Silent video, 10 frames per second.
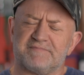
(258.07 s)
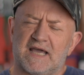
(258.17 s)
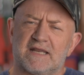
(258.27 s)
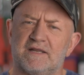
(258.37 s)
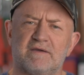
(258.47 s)

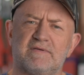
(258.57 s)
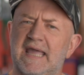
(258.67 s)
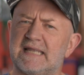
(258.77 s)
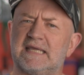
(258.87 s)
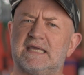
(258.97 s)
I don't know,
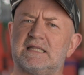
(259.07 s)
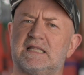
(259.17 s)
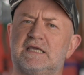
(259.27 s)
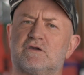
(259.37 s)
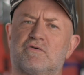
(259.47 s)

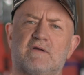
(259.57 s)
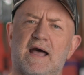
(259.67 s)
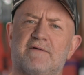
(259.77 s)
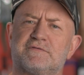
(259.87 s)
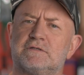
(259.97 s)
elegantly
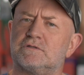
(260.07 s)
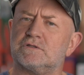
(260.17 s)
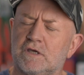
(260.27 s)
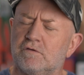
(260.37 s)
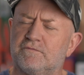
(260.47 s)
crafted,
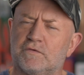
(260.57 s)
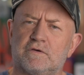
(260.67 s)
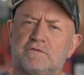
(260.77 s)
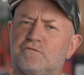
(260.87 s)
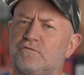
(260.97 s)

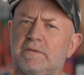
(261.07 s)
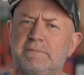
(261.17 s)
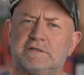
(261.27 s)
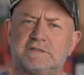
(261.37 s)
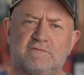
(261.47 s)
covert,
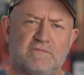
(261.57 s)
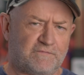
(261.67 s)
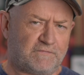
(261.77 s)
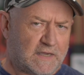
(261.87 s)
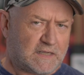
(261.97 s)
attributive
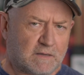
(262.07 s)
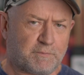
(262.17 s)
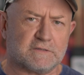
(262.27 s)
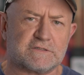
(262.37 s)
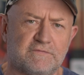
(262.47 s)
fucking
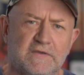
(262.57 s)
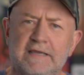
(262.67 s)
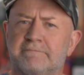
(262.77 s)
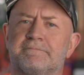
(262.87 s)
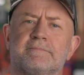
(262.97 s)

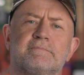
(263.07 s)
apostrophe.